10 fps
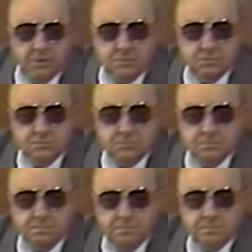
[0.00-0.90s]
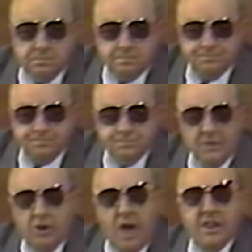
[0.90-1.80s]
committee or in
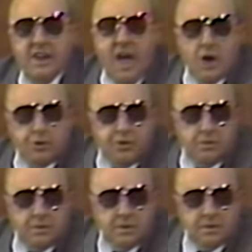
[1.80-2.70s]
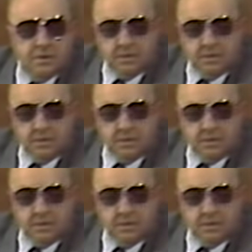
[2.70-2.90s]
corporate administration meeting Mr. in